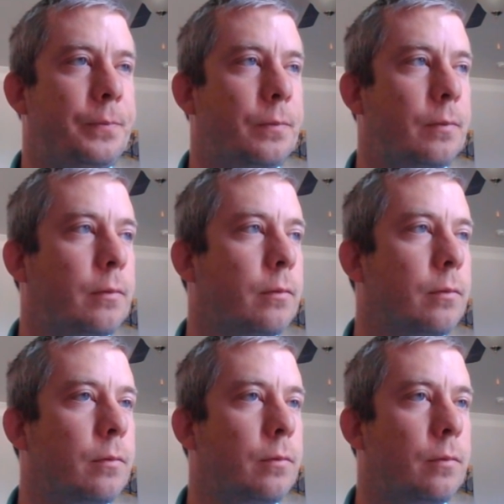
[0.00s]

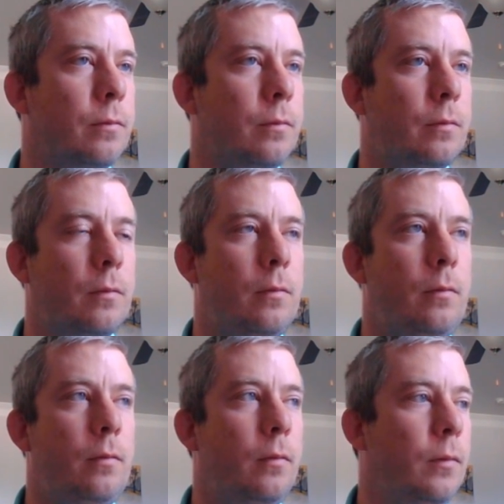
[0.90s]
(silence)